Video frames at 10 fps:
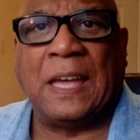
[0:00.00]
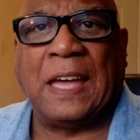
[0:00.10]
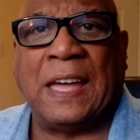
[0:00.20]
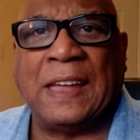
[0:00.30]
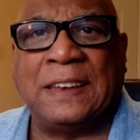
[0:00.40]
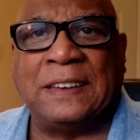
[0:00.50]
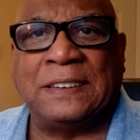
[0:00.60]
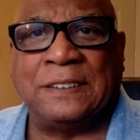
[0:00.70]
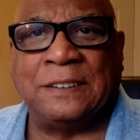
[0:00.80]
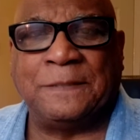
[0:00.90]

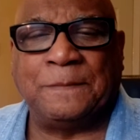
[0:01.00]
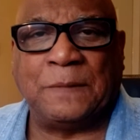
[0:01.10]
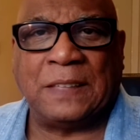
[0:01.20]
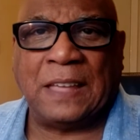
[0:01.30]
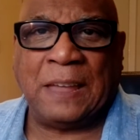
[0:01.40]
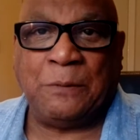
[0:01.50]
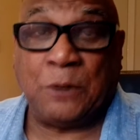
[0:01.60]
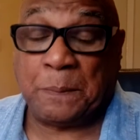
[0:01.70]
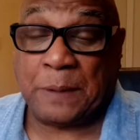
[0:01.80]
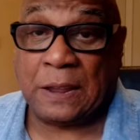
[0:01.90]
and it would
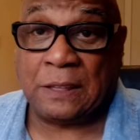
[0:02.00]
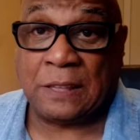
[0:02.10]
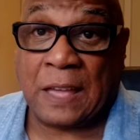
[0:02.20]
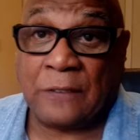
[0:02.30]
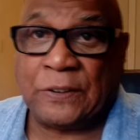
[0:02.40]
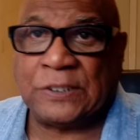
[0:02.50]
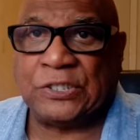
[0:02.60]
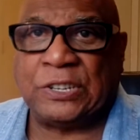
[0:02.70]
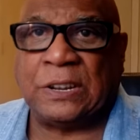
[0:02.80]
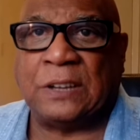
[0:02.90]
appear that
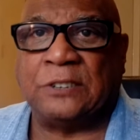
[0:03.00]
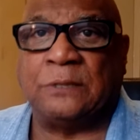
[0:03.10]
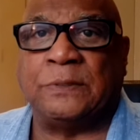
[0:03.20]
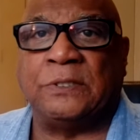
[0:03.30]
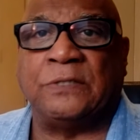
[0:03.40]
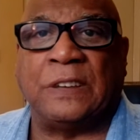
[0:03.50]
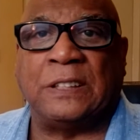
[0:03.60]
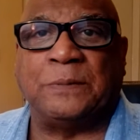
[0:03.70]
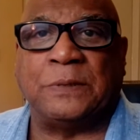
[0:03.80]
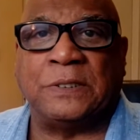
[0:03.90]
FSGRW
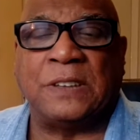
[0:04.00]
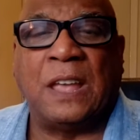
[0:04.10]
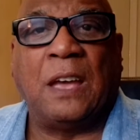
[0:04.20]
developers